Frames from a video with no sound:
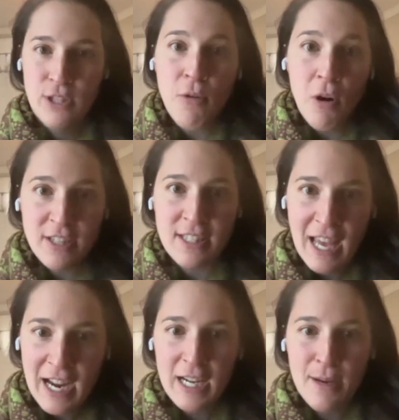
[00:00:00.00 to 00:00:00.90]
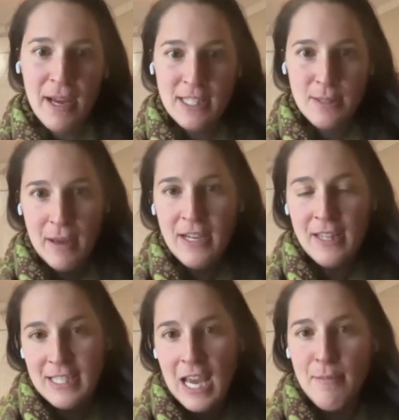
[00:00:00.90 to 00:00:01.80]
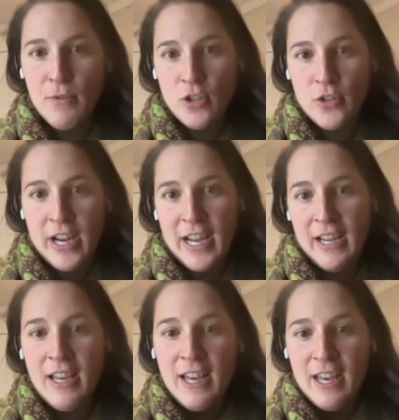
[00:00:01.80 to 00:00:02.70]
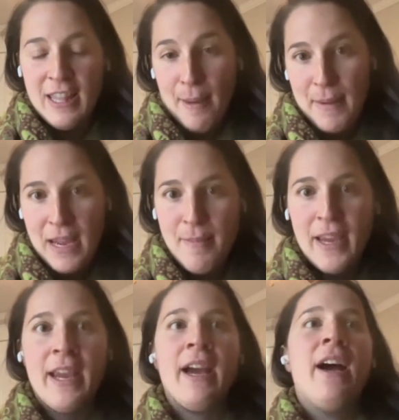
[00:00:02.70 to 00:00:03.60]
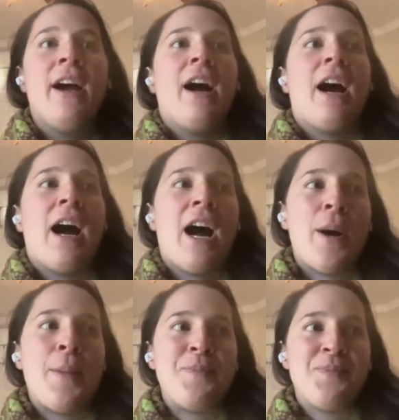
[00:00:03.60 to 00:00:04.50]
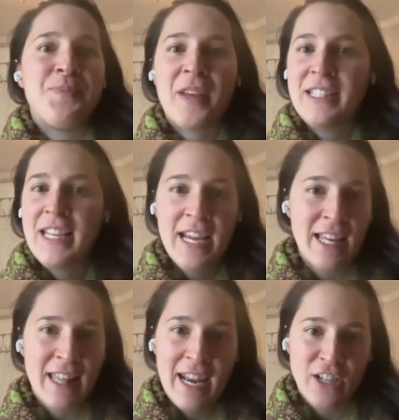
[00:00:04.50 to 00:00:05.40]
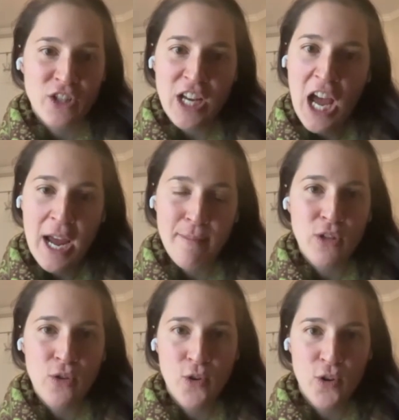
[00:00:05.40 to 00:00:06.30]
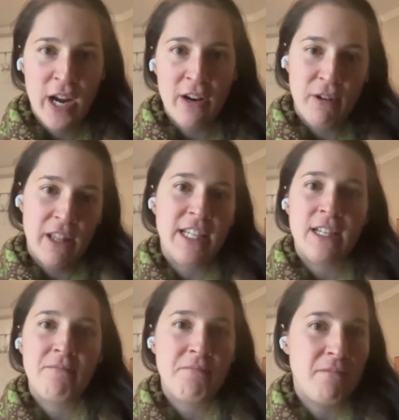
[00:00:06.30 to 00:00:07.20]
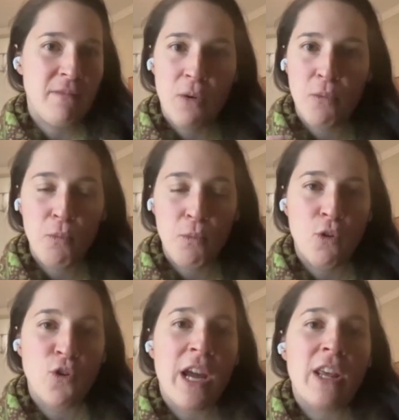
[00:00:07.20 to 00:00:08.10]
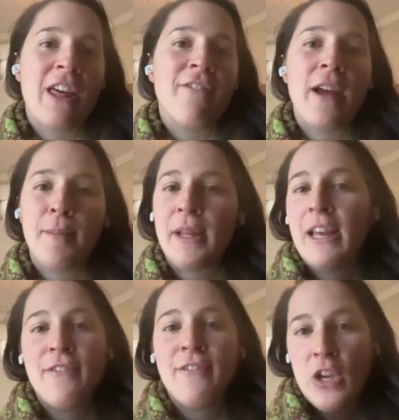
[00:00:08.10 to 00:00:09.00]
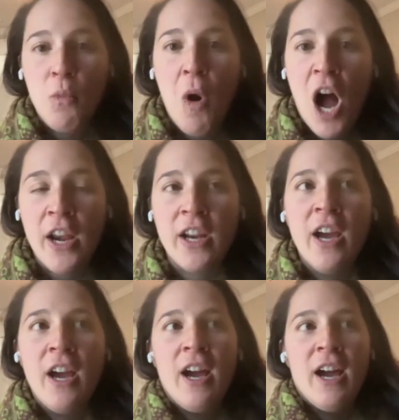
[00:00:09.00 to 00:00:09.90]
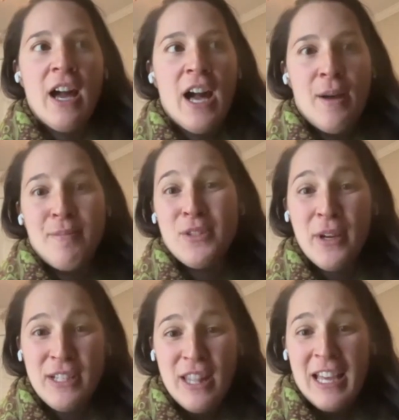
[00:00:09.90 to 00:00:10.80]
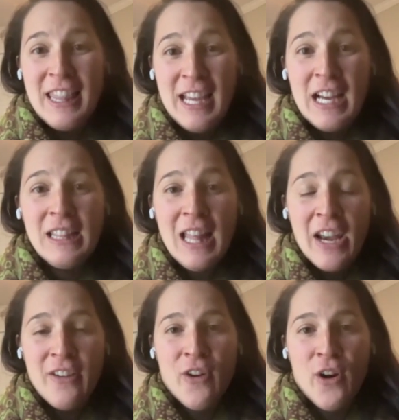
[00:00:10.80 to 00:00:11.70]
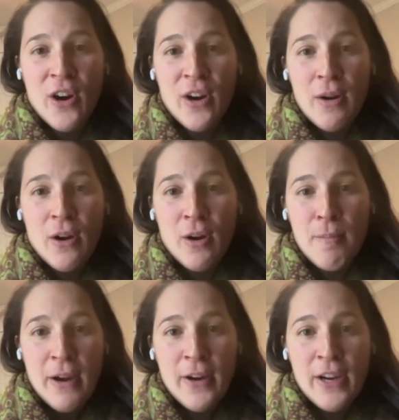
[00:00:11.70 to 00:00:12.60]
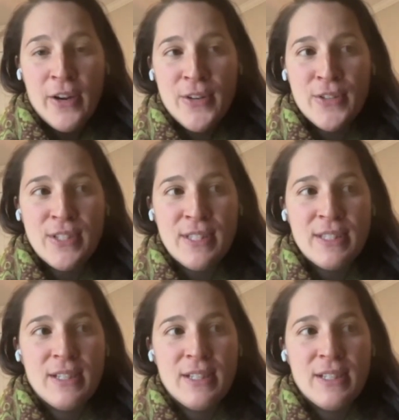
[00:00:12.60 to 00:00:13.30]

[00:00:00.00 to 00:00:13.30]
to our society by spending that time nurturing that baby um, and taking that extra time to create a really you know create that family life that you want. Um, so I, I think a lot of our, our barriers